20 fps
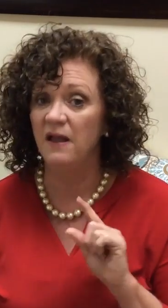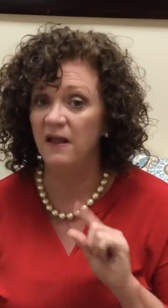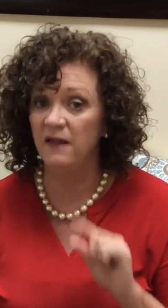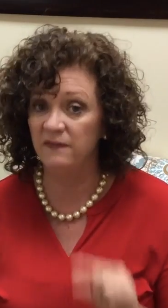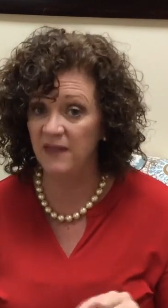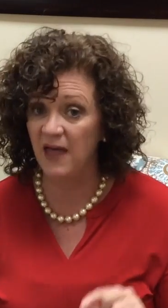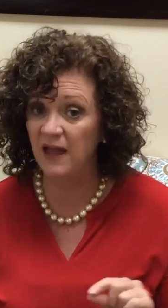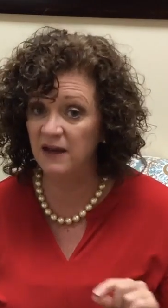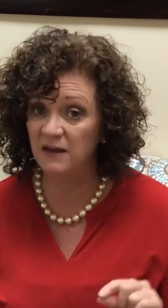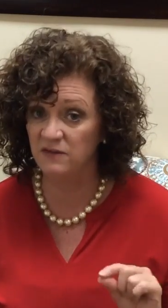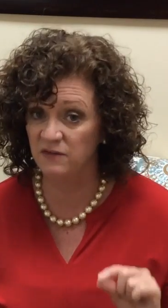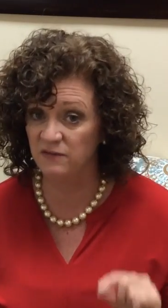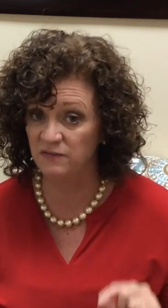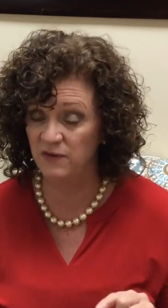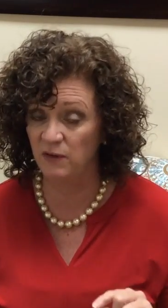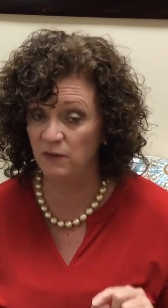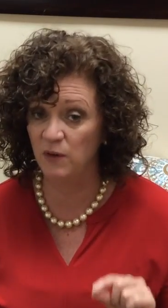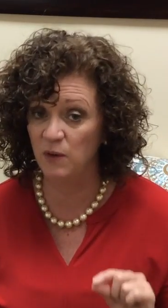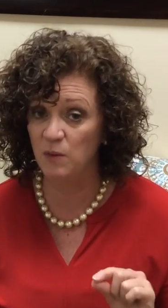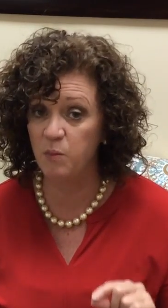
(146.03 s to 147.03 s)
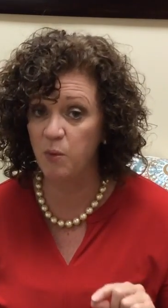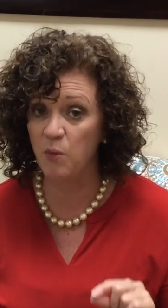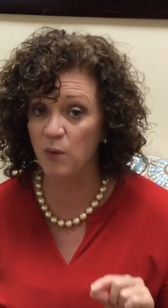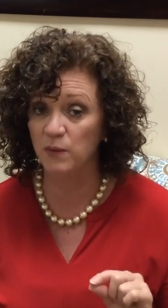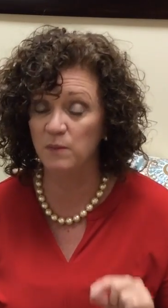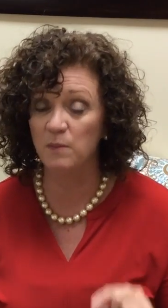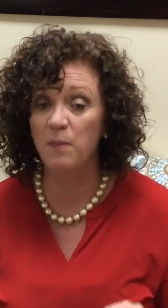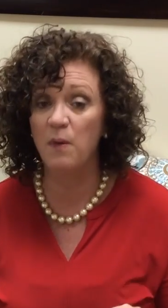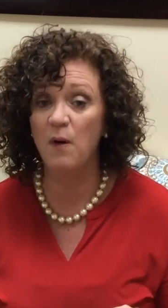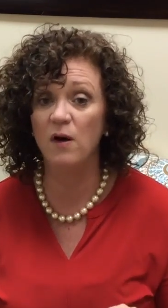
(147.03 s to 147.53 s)
and that is a very
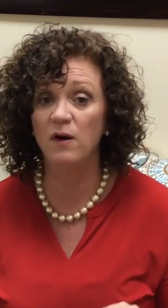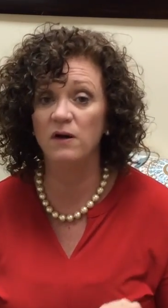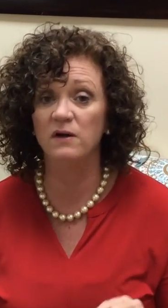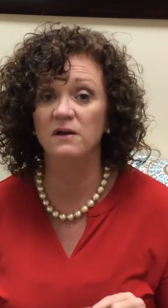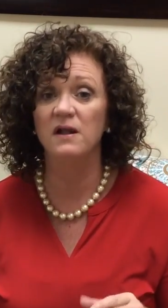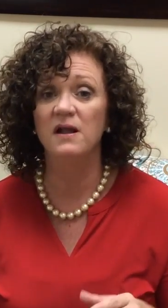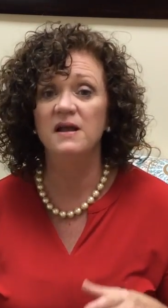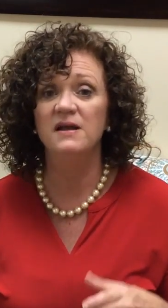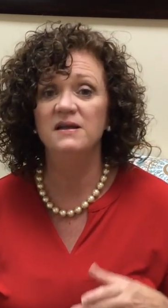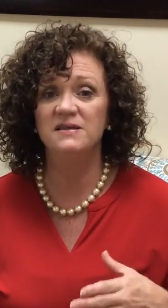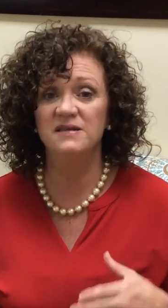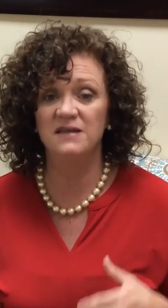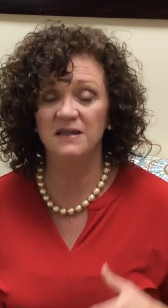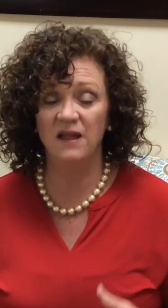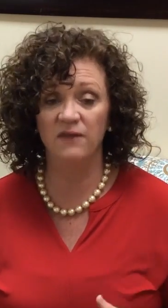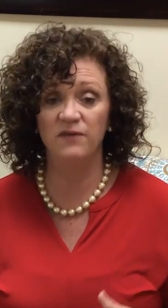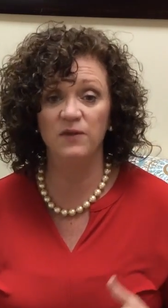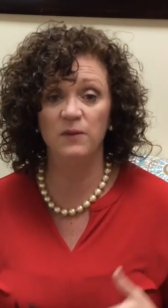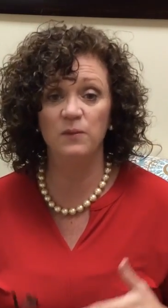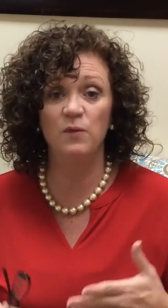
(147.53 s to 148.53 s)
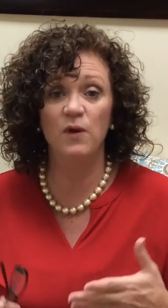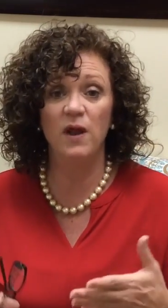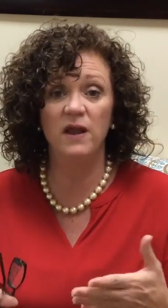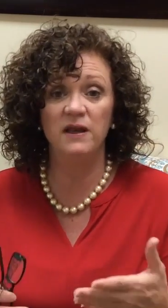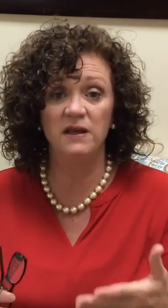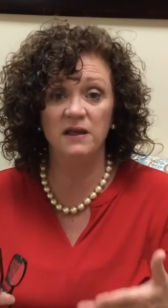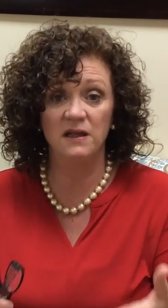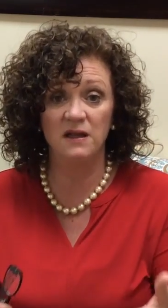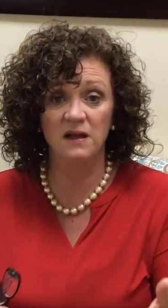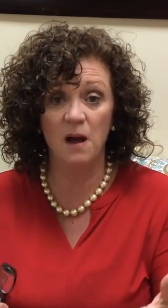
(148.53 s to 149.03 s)
important part to get them
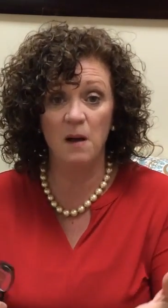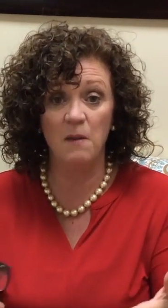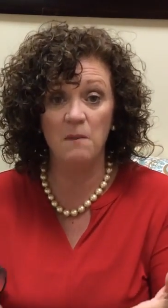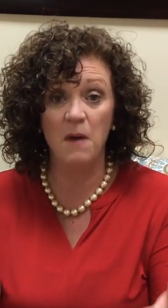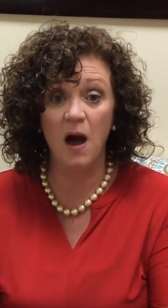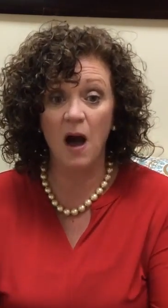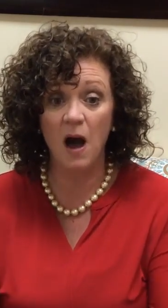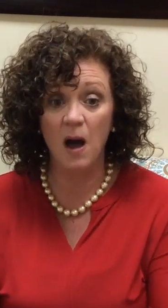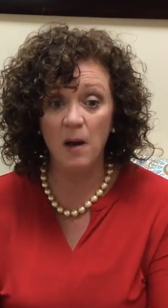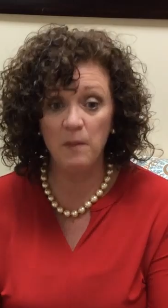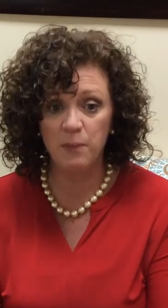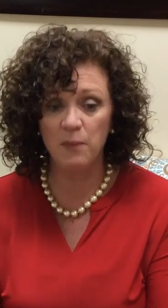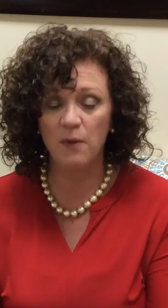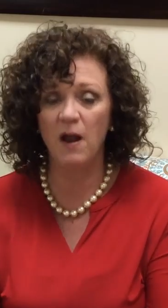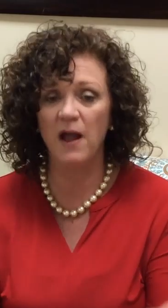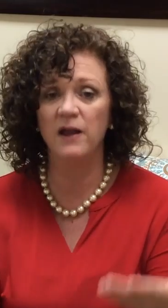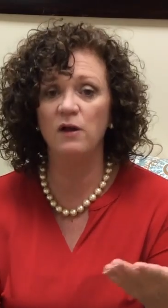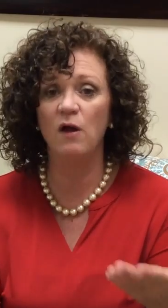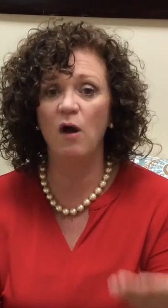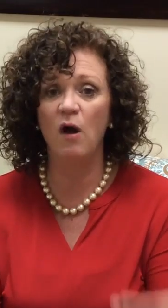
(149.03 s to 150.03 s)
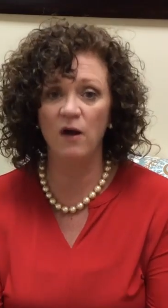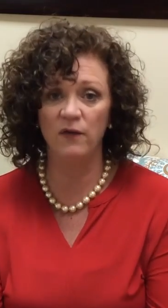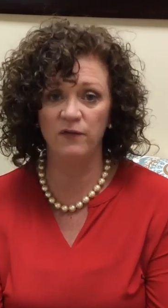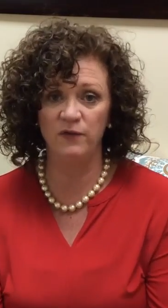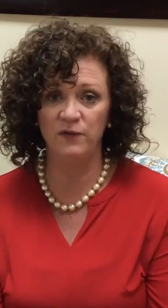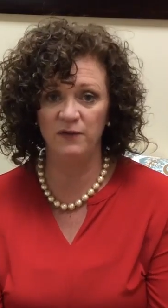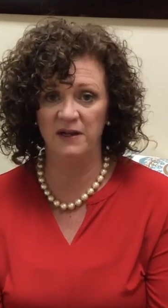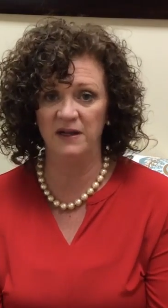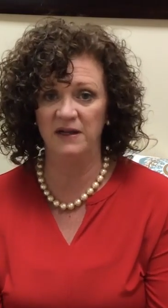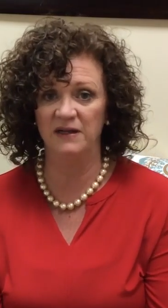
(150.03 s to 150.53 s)
ready to come upright on
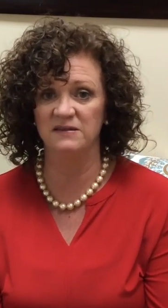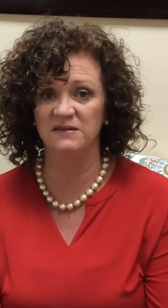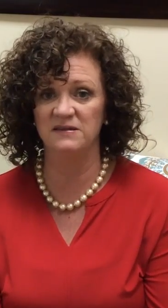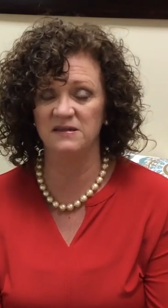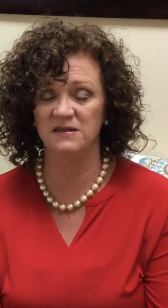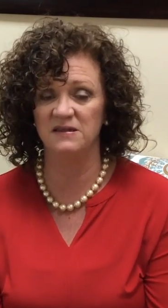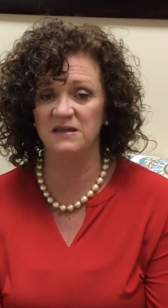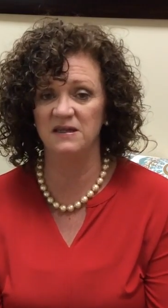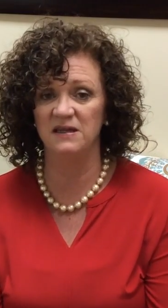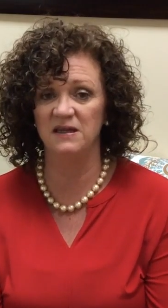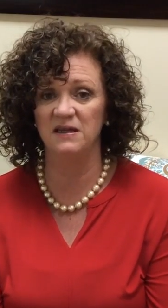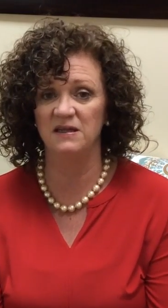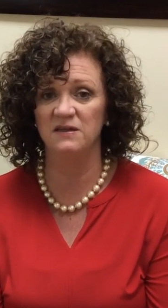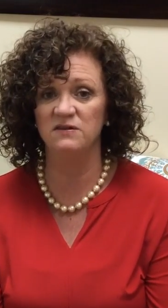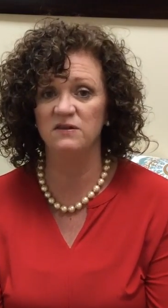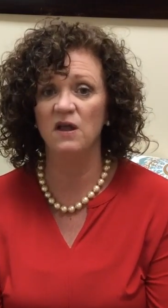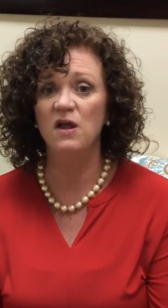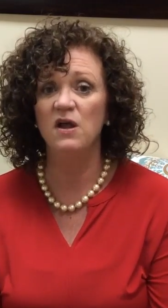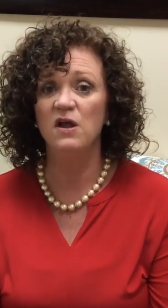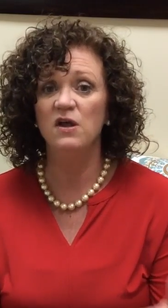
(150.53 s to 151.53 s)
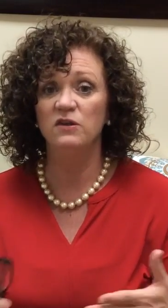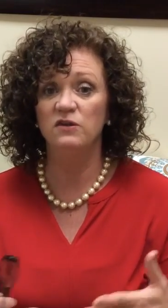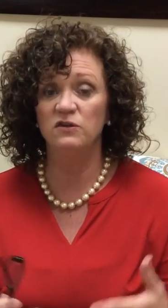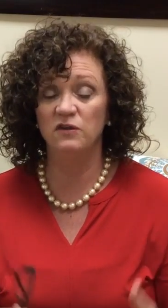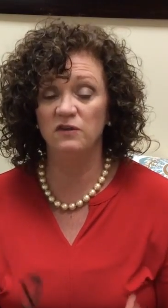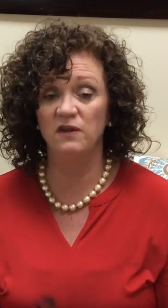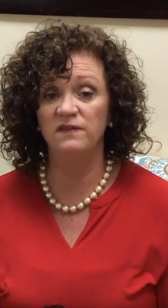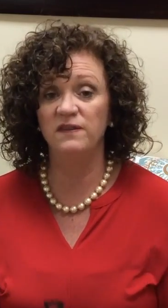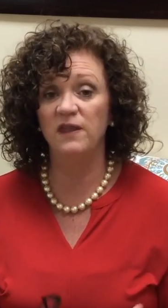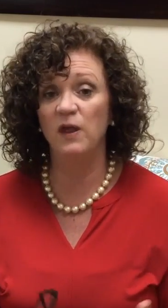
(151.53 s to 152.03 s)
their hands and knees
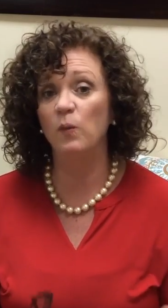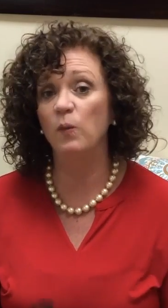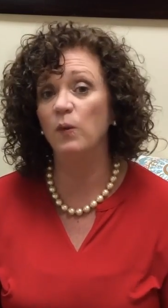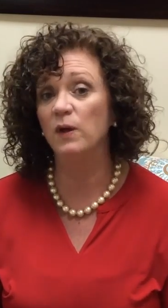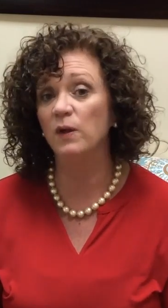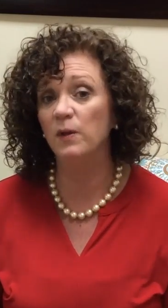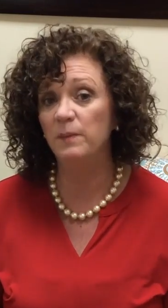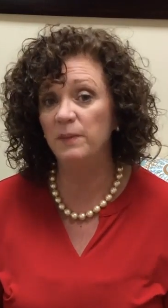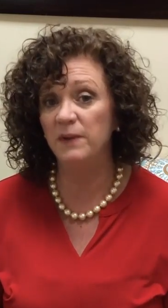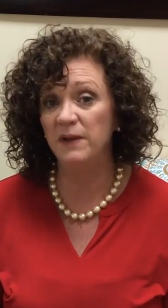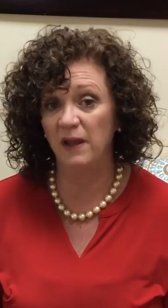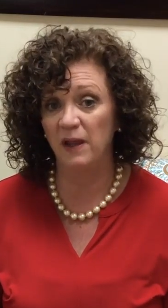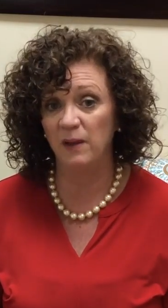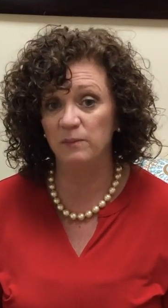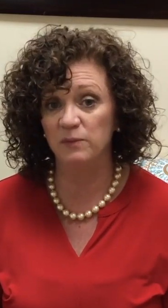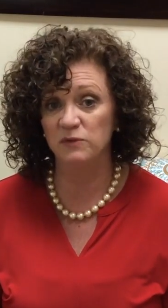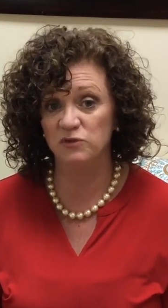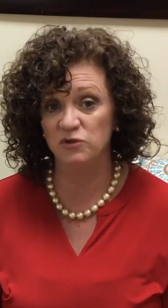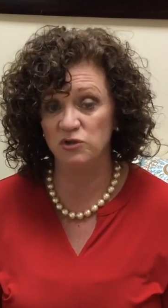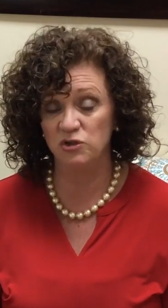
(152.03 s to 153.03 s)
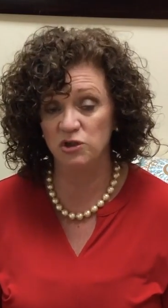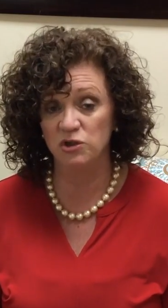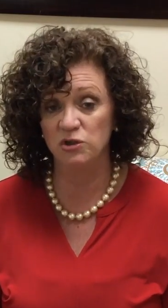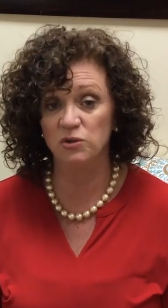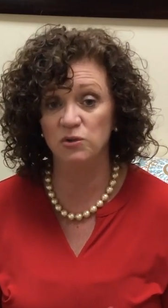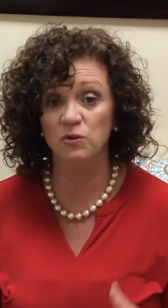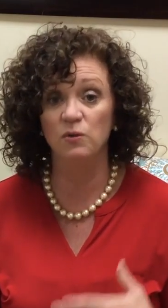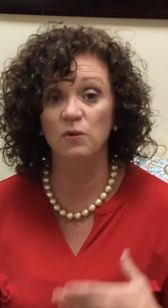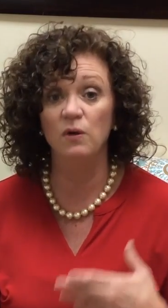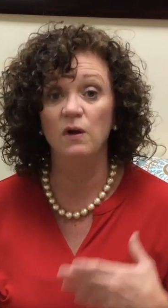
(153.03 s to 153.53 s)
so that they will be able
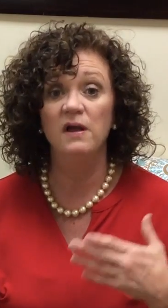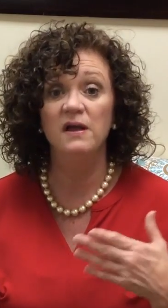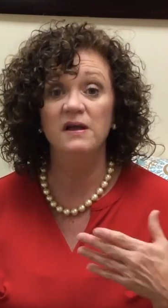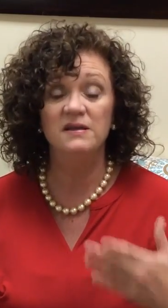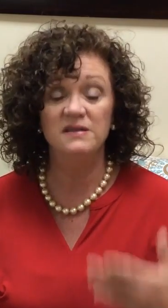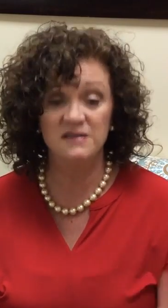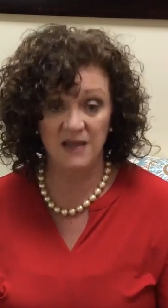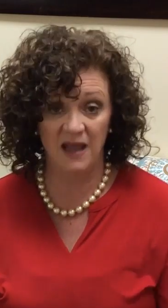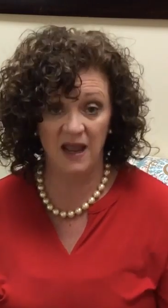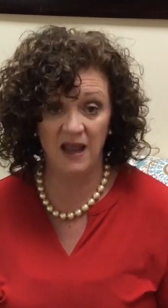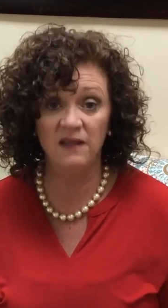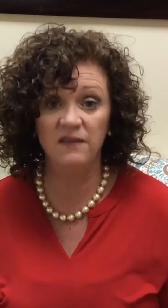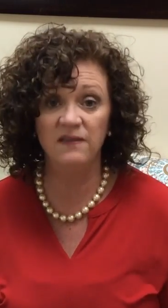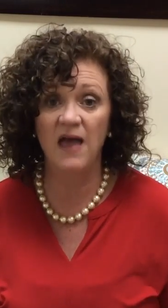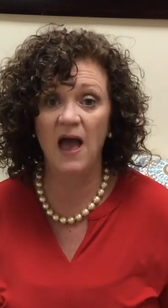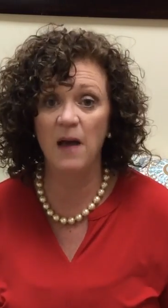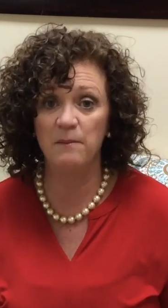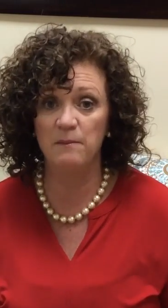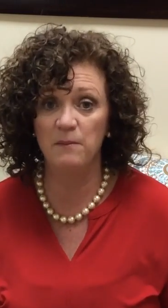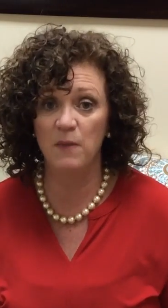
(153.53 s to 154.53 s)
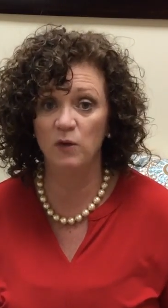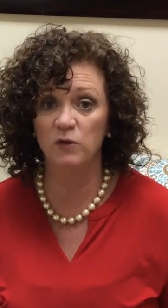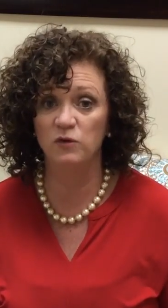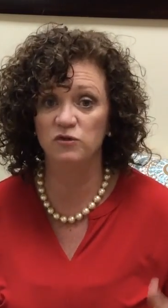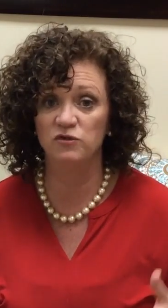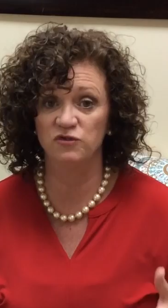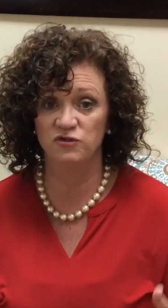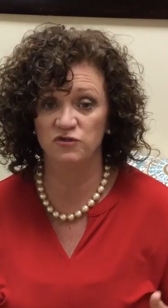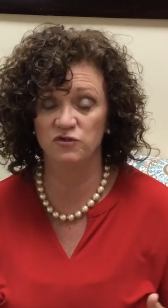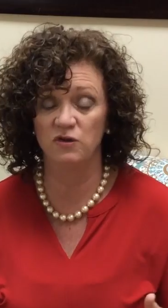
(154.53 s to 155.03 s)
to take that
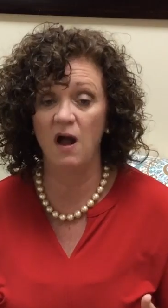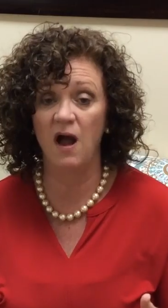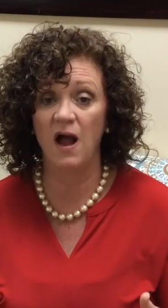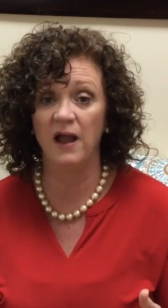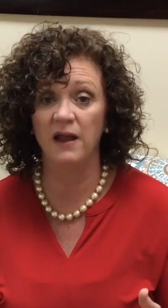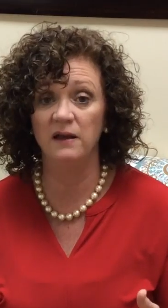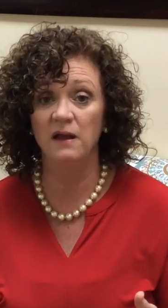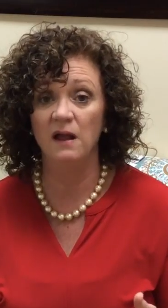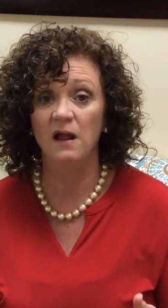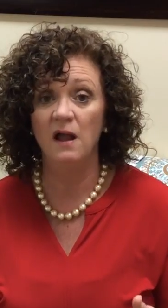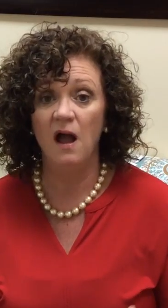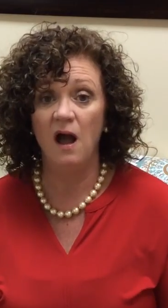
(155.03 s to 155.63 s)
motor stride